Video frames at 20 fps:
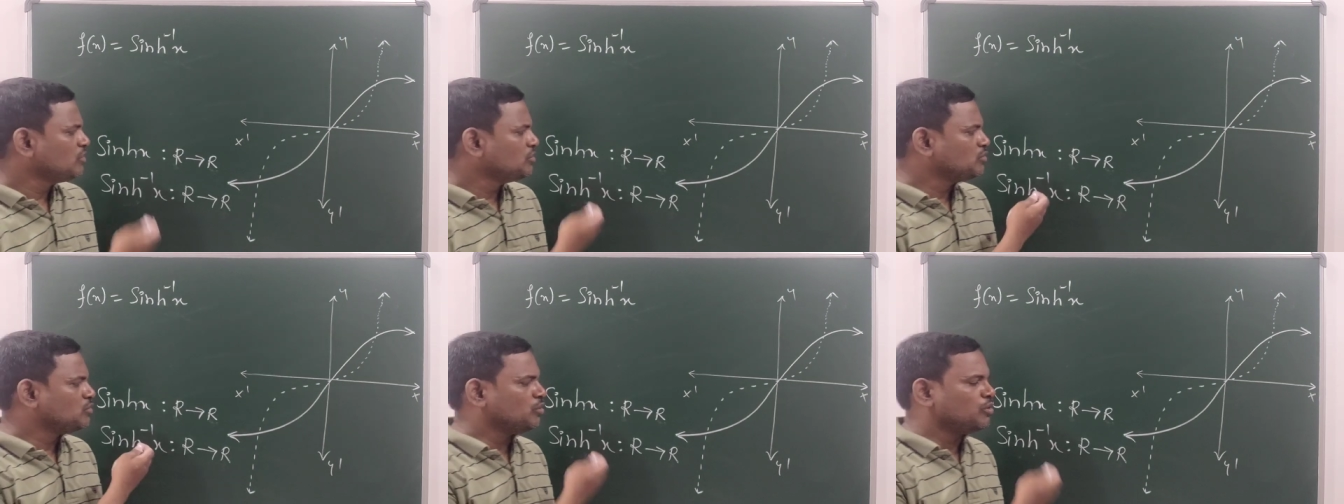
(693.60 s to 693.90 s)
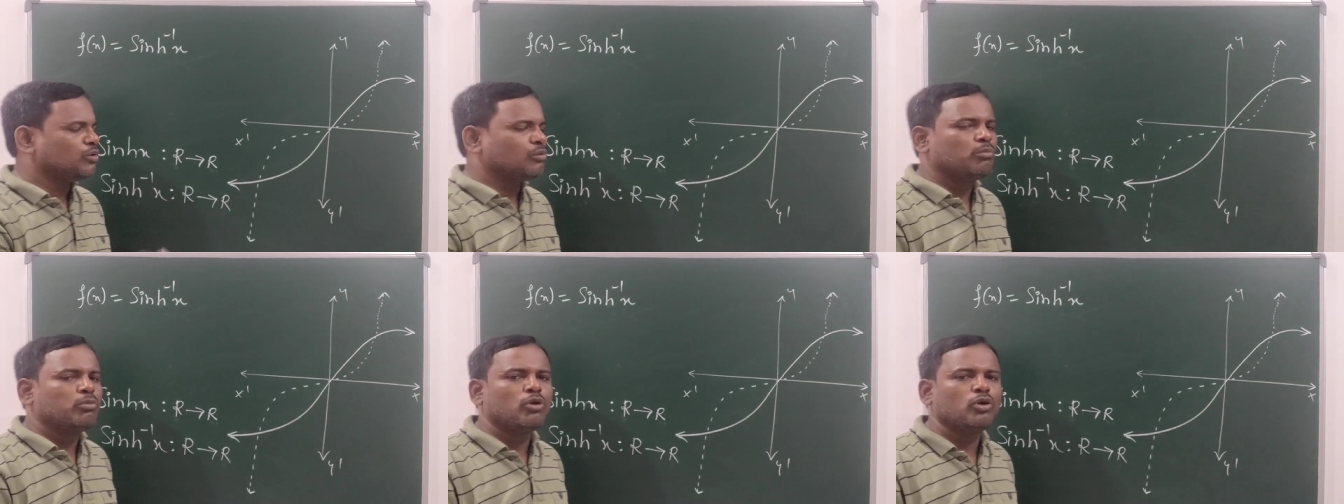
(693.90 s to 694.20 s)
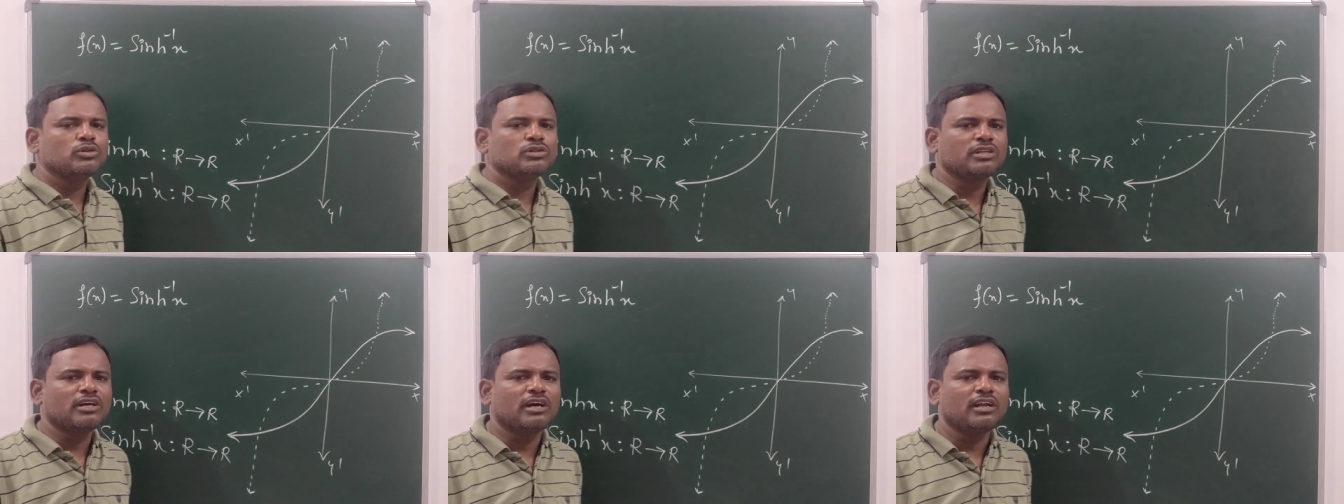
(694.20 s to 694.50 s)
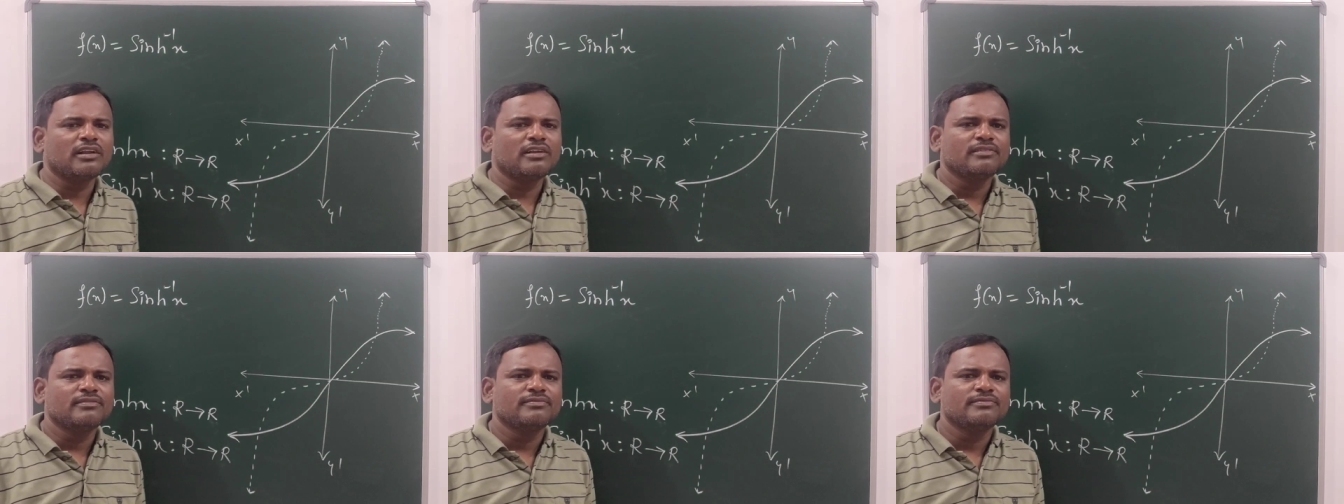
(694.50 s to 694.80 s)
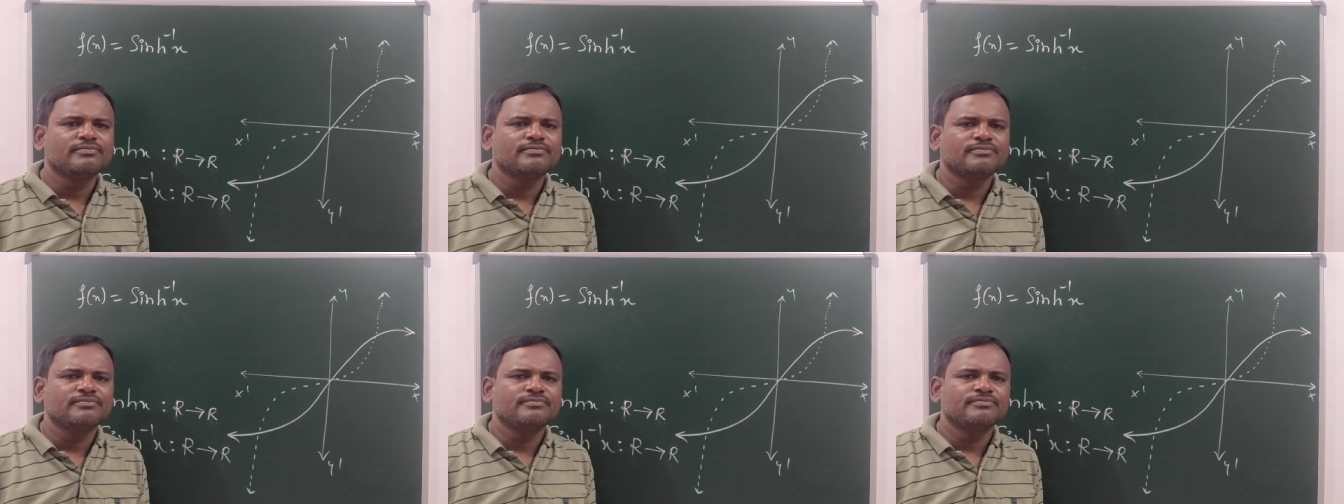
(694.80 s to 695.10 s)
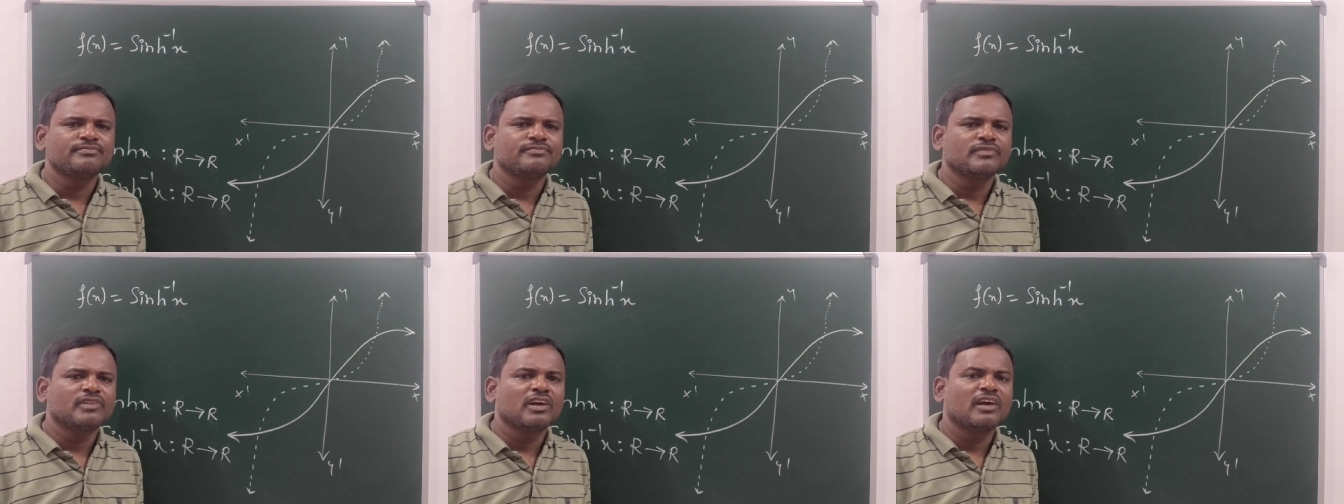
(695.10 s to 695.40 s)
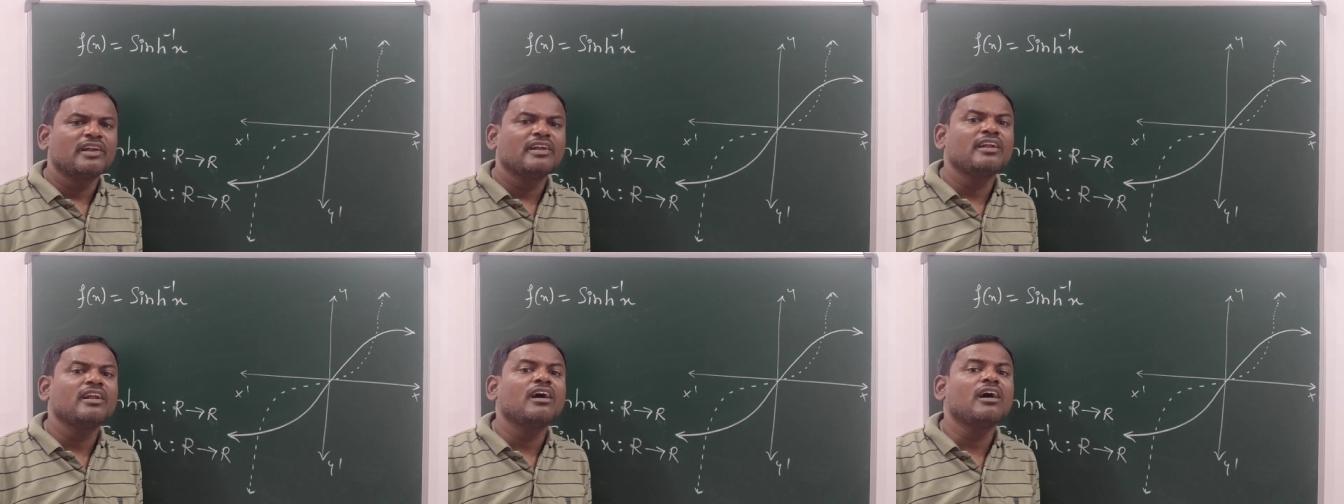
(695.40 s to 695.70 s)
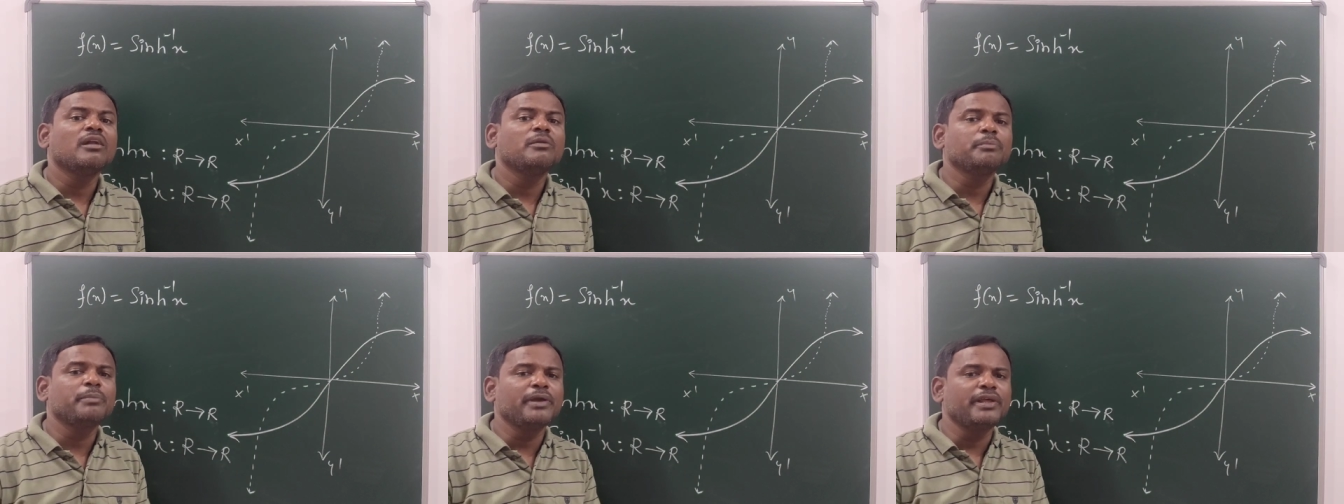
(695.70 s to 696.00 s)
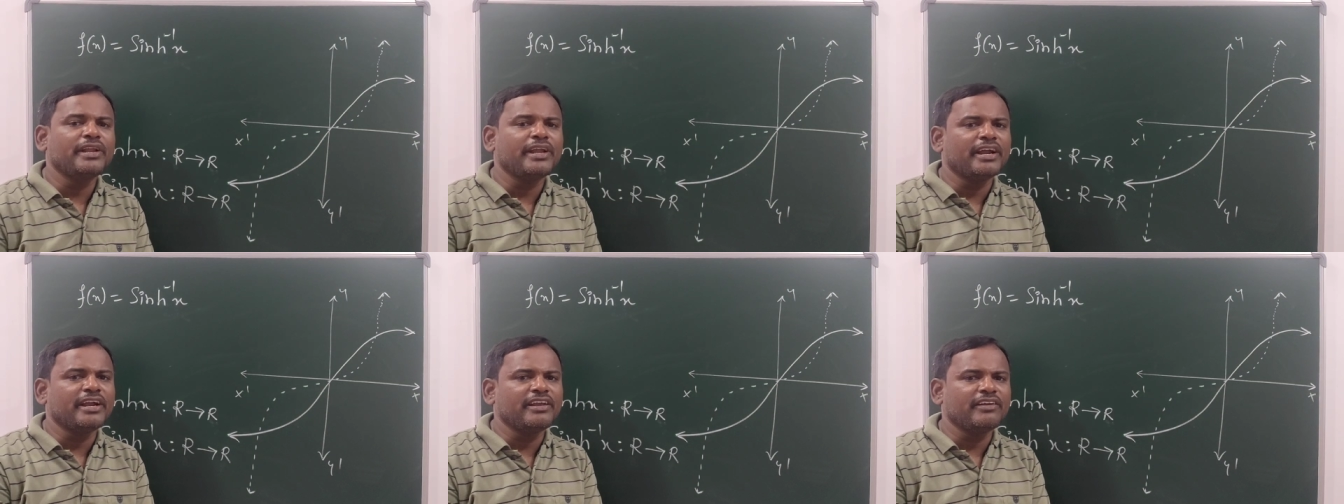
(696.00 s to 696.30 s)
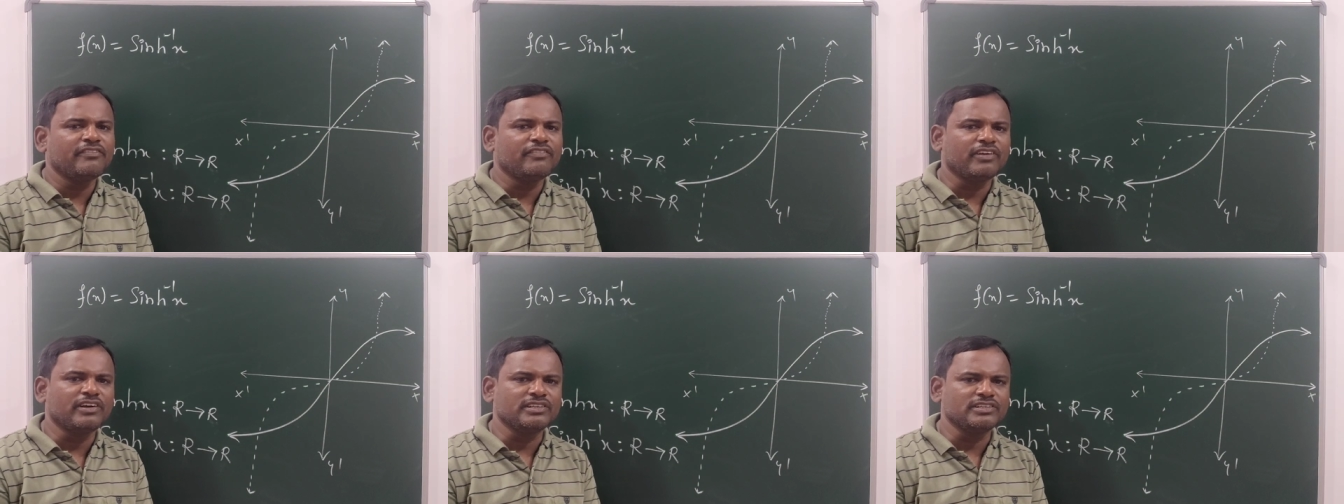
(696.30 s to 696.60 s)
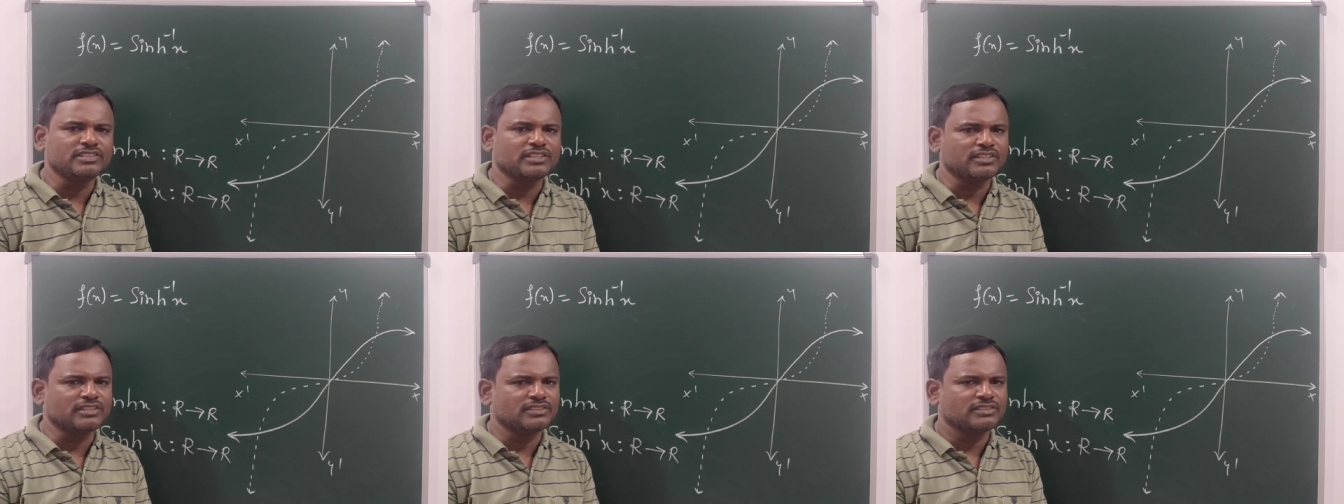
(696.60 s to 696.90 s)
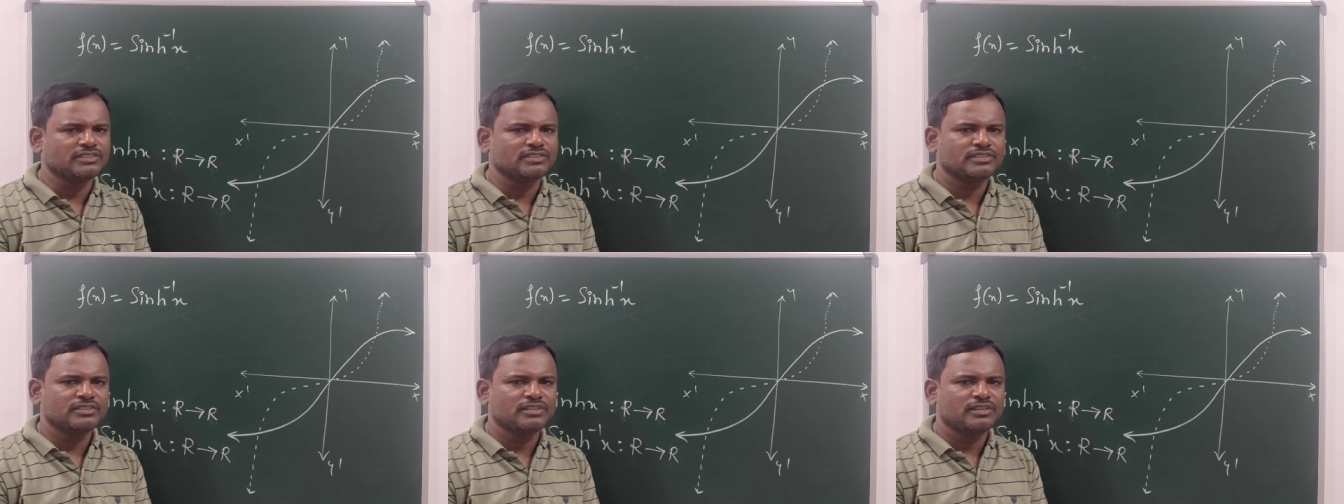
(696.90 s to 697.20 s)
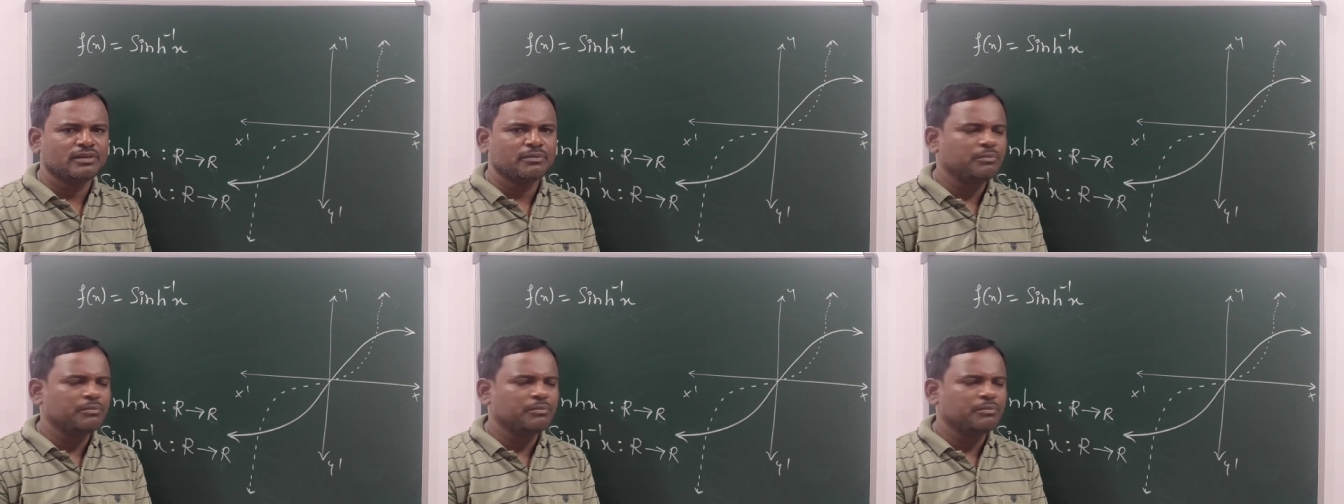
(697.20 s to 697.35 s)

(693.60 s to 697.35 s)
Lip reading: so both are non-periodic functions,